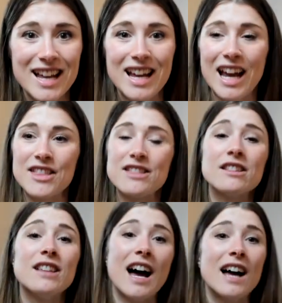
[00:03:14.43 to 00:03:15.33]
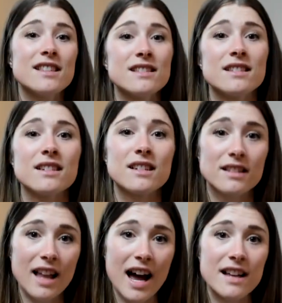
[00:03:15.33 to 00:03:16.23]
and that the last
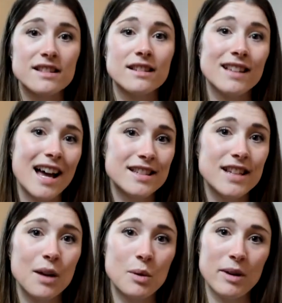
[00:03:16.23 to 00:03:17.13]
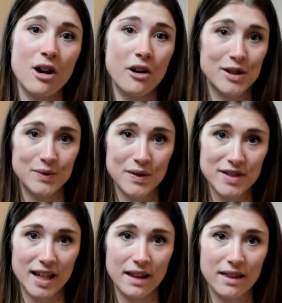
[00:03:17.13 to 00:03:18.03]
class and the last day would be August
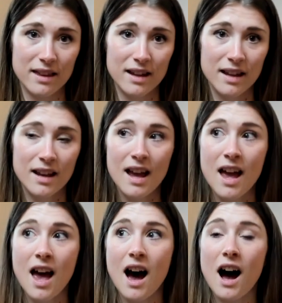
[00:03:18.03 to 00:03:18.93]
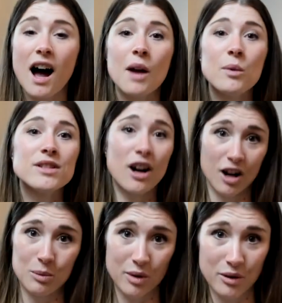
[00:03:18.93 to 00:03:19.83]
fifteenth. I was
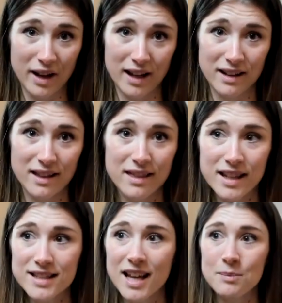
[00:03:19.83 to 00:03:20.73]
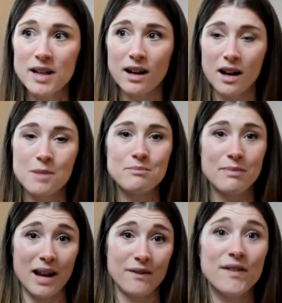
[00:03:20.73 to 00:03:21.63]
heartbroken. This had become
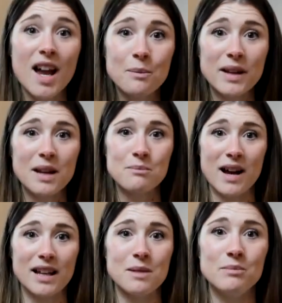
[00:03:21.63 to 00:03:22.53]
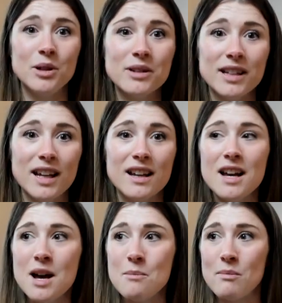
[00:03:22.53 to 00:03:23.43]
my family, my community,
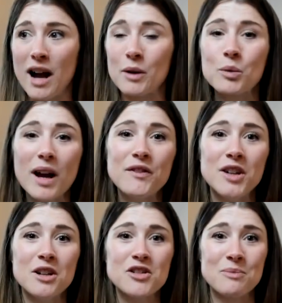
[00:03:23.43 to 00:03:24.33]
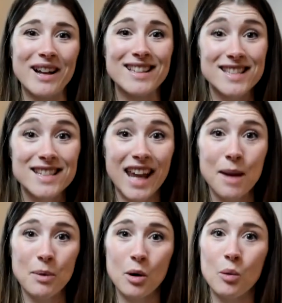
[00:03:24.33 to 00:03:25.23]
my refuge, my
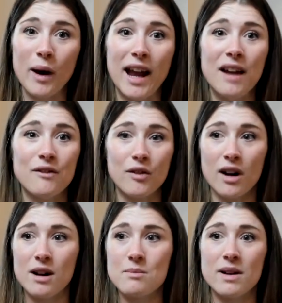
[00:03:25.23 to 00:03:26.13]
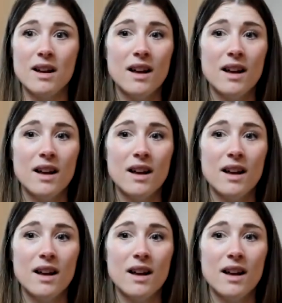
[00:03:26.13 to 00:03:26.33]
escape away from,